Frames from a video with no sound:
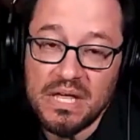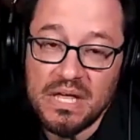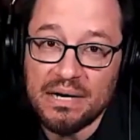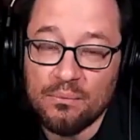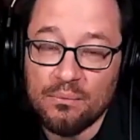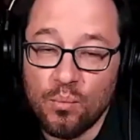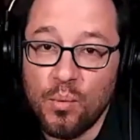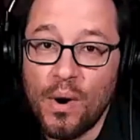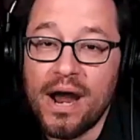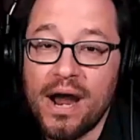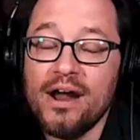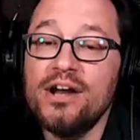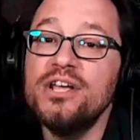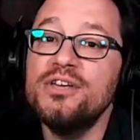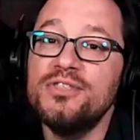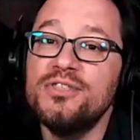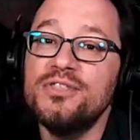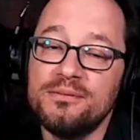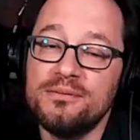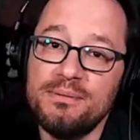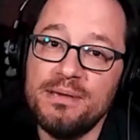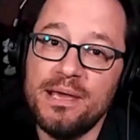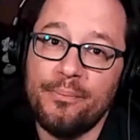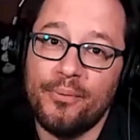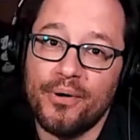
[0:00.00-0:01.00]
where do you
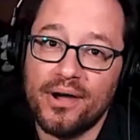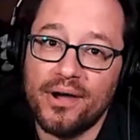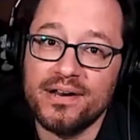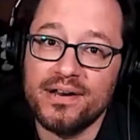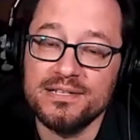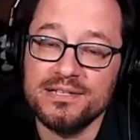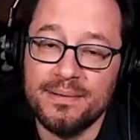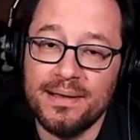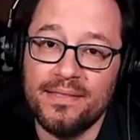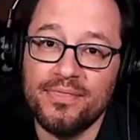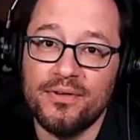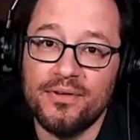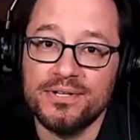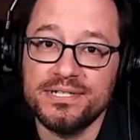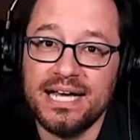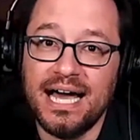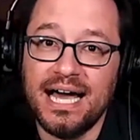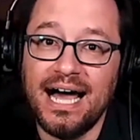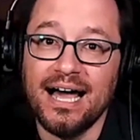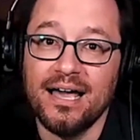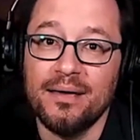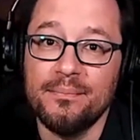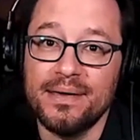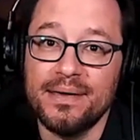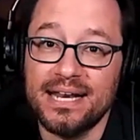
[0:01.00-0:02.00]
think people are going to spend their
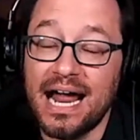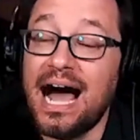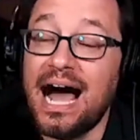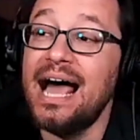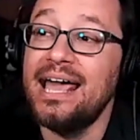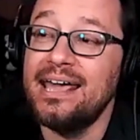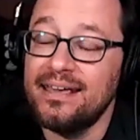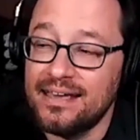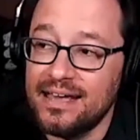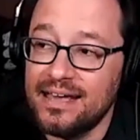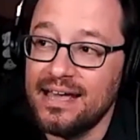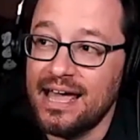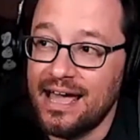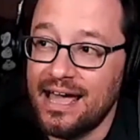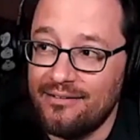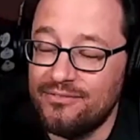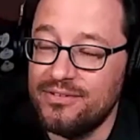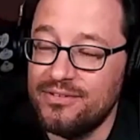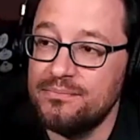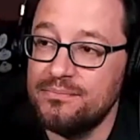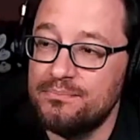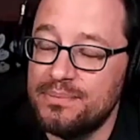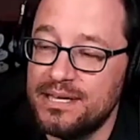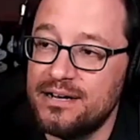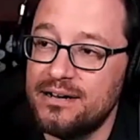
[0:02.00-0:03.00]
time? And I,
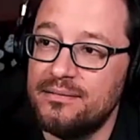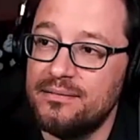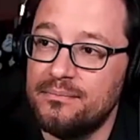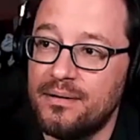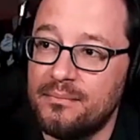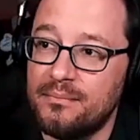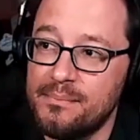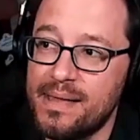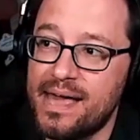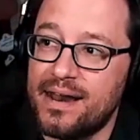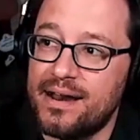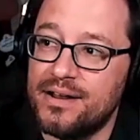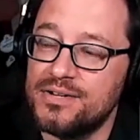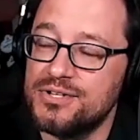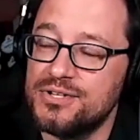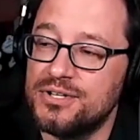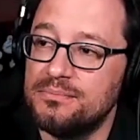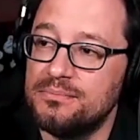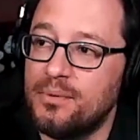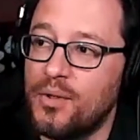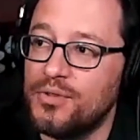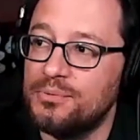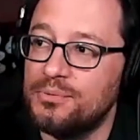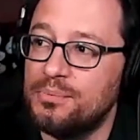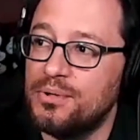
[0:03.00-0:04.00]
having been a manager
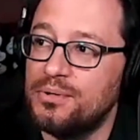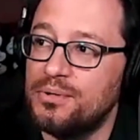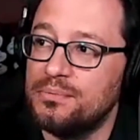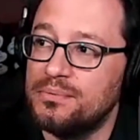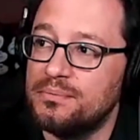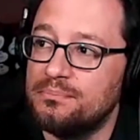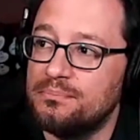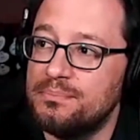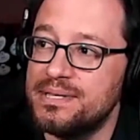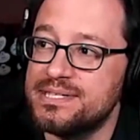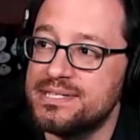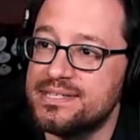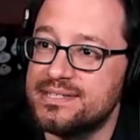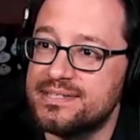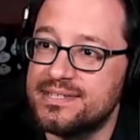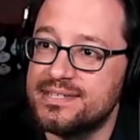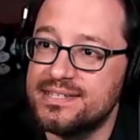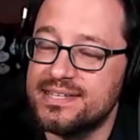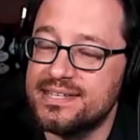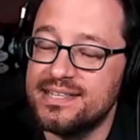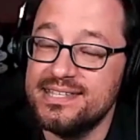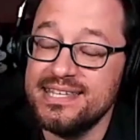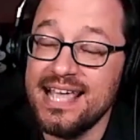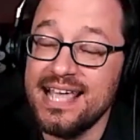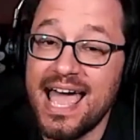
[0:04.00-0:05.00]
at multiple
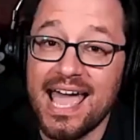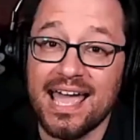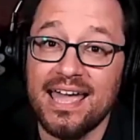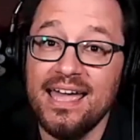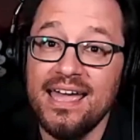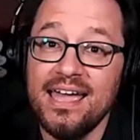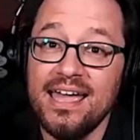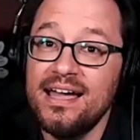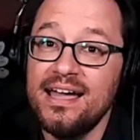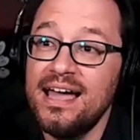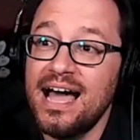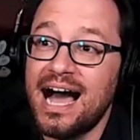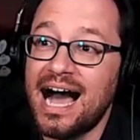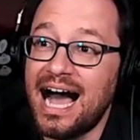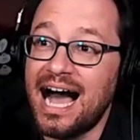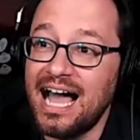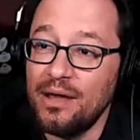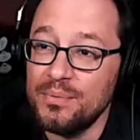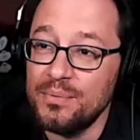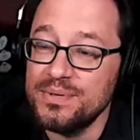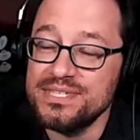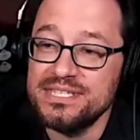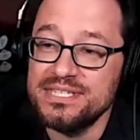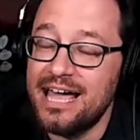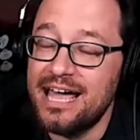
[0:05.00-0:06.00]
businesses, can say
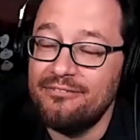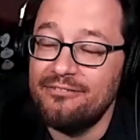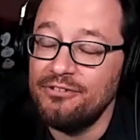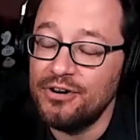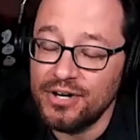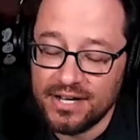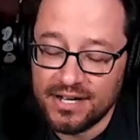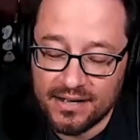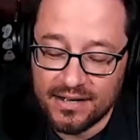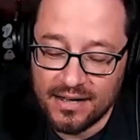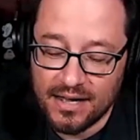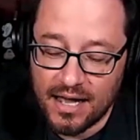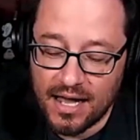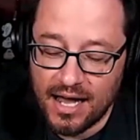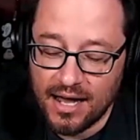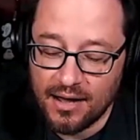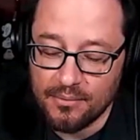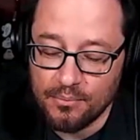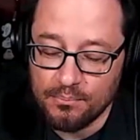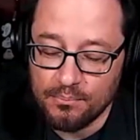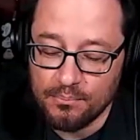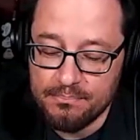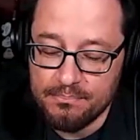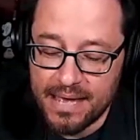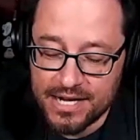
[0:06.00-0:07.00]
I was never
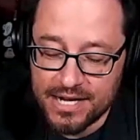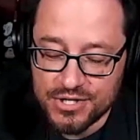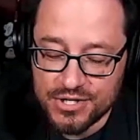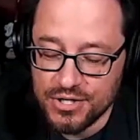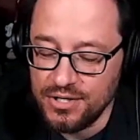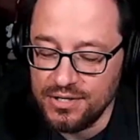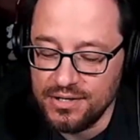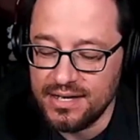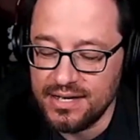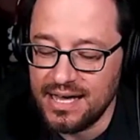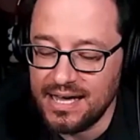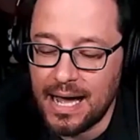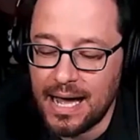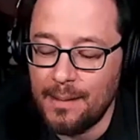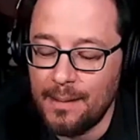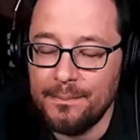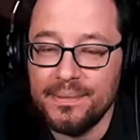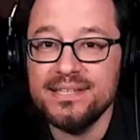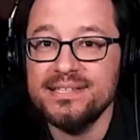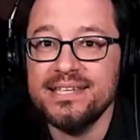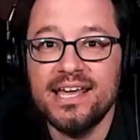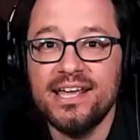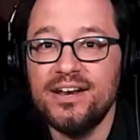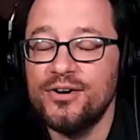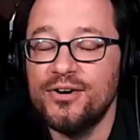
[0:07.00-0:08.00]
measured,
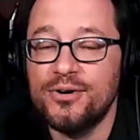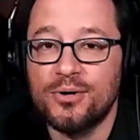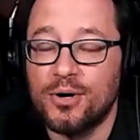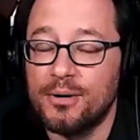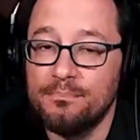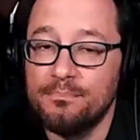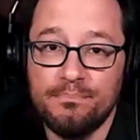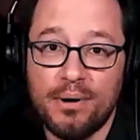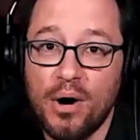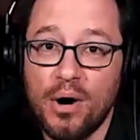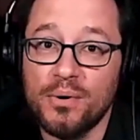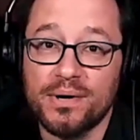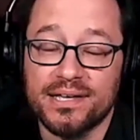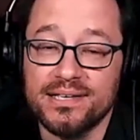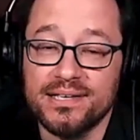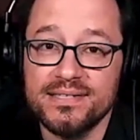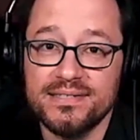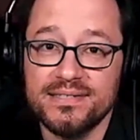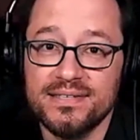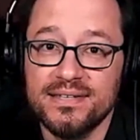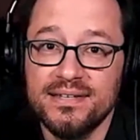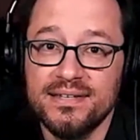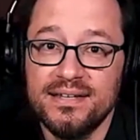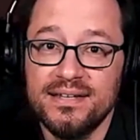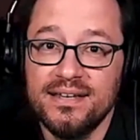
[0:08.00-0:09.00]
compensated, or
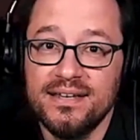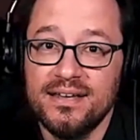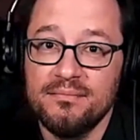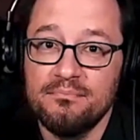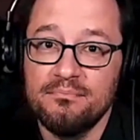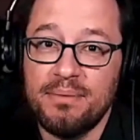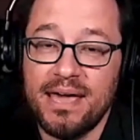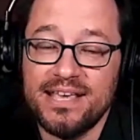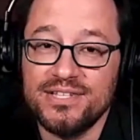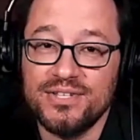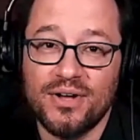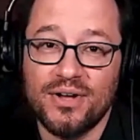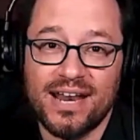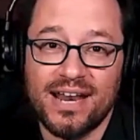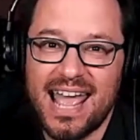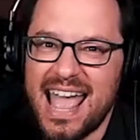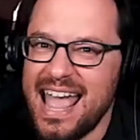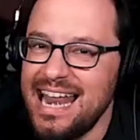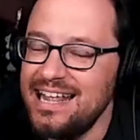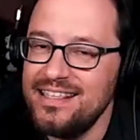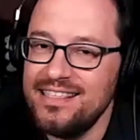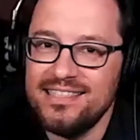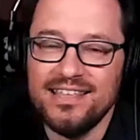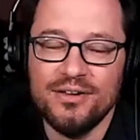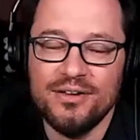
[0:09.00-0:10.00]
bonused based on
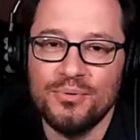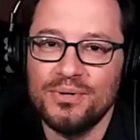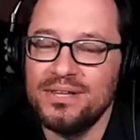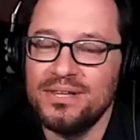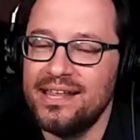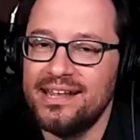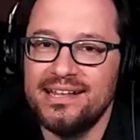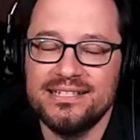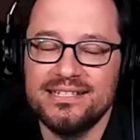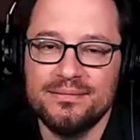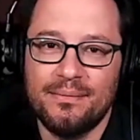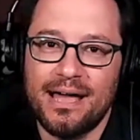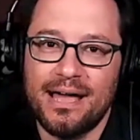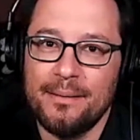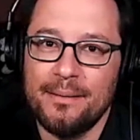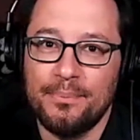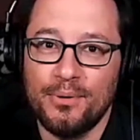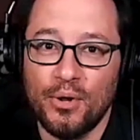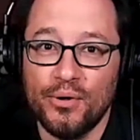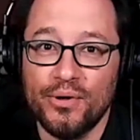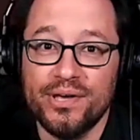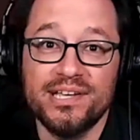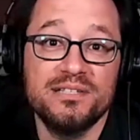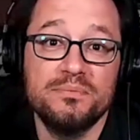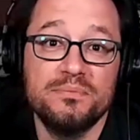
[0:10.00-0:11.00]
anything related to my
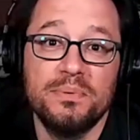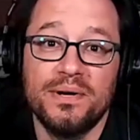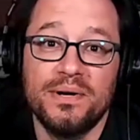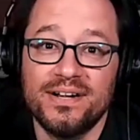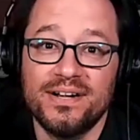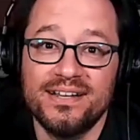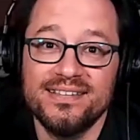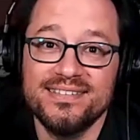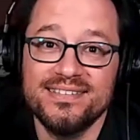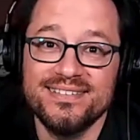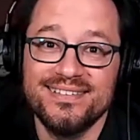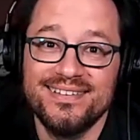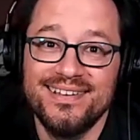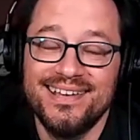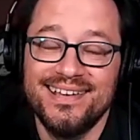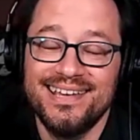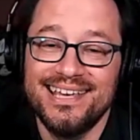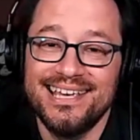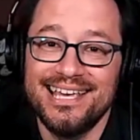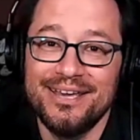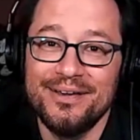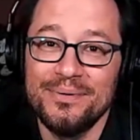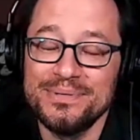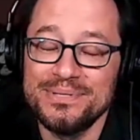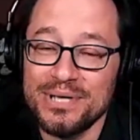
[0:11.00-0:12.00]
employee experience.
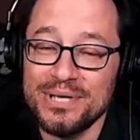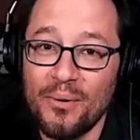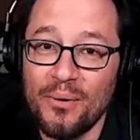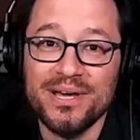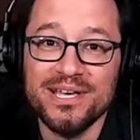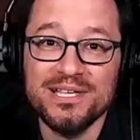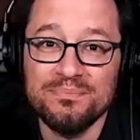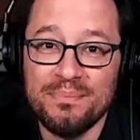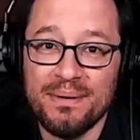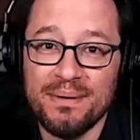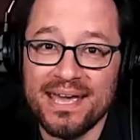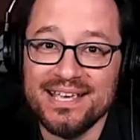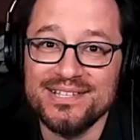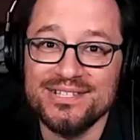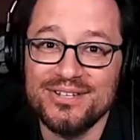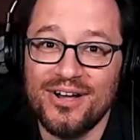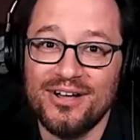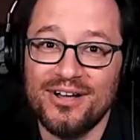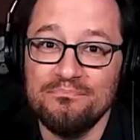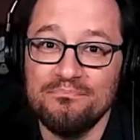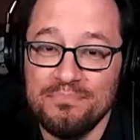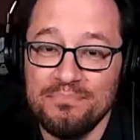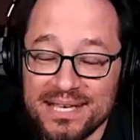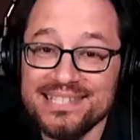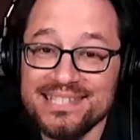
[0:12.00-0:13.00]
It was always based
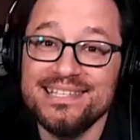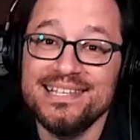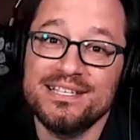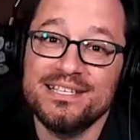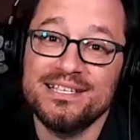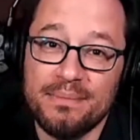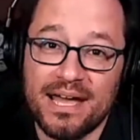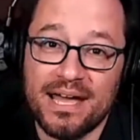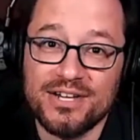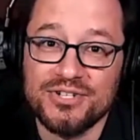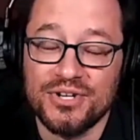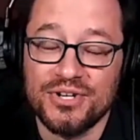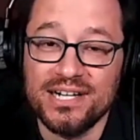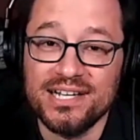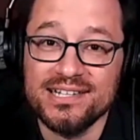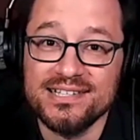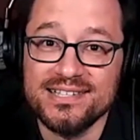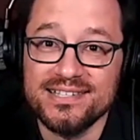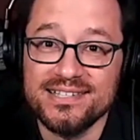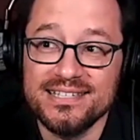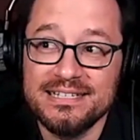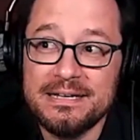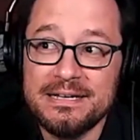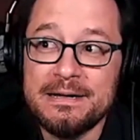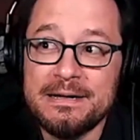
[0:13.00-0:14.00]
on business
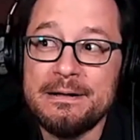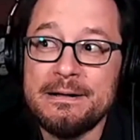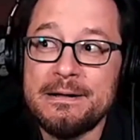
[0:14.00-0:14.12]
metrics.